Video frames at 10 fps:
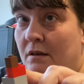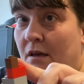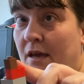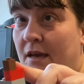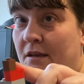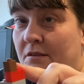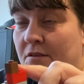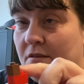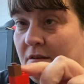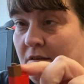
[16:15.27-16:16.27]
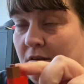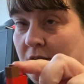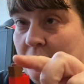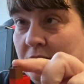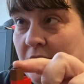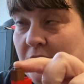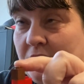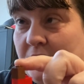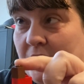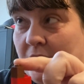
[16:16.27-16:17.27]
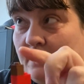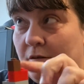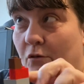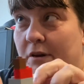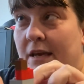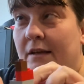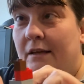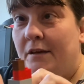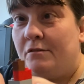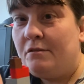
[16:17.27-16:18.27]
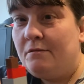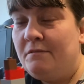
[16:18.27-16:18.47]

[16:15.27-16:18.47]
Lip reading: 8th, 16. Or in English,